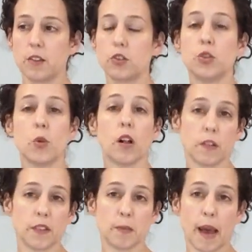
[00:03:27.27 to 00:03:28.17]
to all
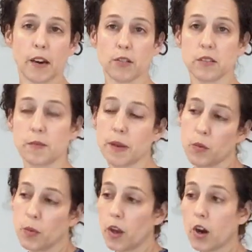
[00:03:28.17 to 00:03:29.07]
of these patterns,
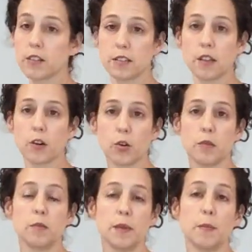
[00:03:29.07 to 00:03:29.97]
but we are still our
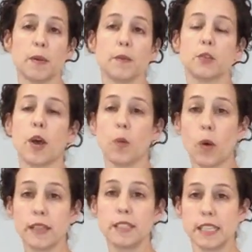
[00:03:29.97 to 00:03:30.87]
own people. So I
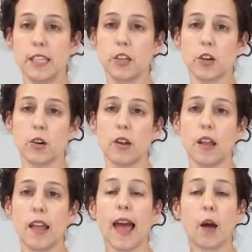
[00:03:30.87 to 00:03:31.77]
want to hear
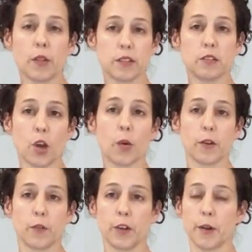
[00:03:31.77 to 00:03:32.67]
how this is
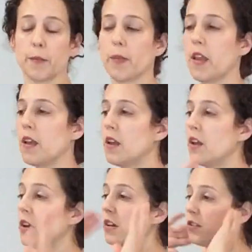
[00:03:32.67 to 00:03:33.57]
going for you.
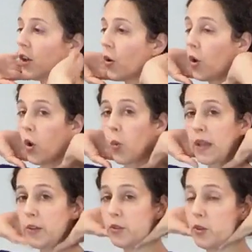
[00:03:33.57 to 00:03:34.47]
So
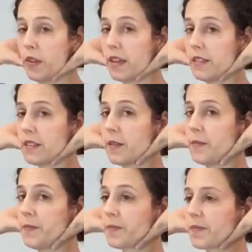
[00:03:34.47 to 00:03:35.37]
when you do this,
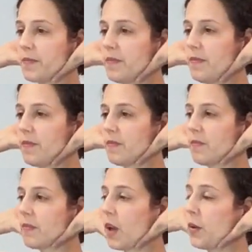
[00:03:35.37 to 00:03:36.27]

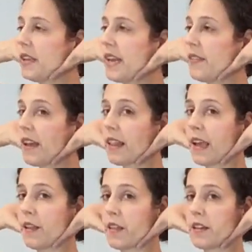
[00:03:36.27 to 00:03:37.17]
I want you to get that
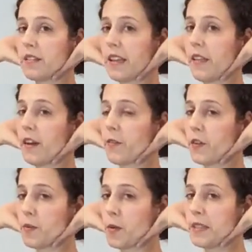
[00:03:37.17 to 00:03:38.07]
length, stay there
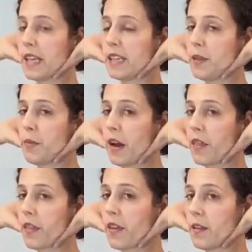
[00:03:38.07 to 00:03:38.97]
for a moment, take a deep breath,